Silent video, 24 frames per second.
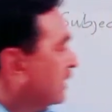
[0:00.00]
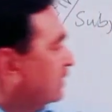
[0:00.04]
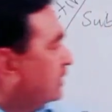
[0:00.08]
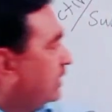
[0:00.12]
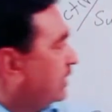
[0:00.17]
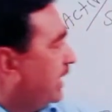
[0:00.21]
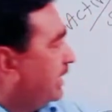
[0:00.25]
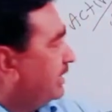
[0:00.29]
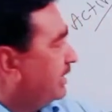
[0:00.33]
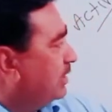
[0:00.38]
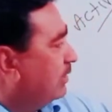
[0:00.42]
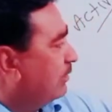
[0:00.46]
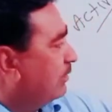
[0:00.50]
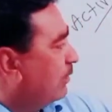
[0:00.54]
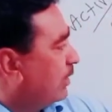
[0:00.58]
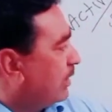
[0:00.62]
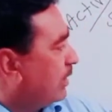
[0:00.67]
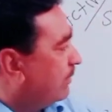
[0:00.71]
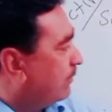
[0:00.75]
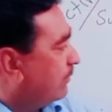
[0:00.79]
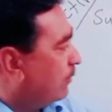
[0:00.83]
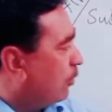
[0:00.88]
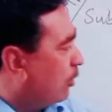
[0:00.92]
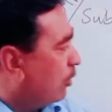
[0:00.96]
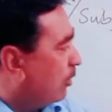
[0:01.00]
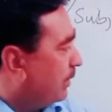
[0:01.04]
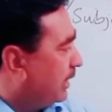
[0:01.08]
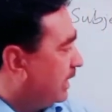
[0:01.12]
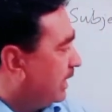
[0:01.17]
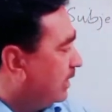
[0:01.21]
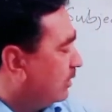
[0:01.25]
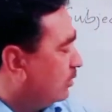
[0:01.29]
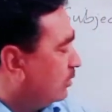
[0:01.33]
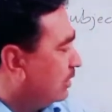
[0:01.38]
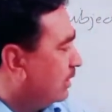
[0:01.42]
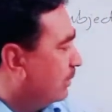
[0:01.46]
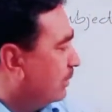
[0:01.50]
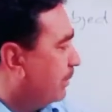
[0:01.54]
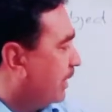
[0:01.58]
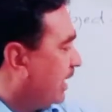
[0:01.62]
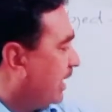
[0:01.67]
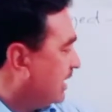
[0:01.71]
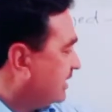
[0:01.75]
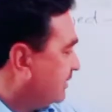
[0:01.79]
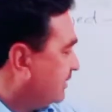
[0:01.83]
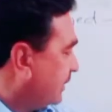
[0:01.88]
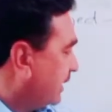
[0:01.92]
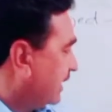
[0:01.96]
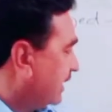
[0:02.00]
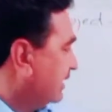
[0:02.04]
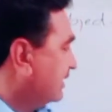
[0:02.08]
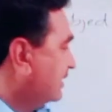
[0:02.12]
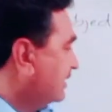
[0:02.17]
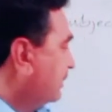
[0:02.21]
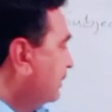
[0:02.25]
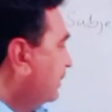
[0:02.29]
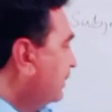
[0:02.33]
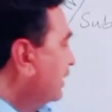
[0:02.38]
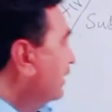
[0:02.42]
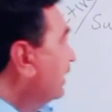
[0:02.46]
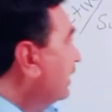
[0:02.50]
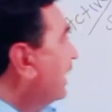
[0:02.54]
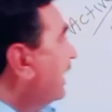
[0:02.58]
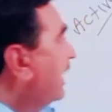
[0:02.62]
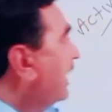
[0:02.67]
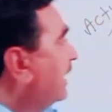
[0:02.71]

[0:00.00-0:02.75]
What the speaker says: change the verb form into the past participle,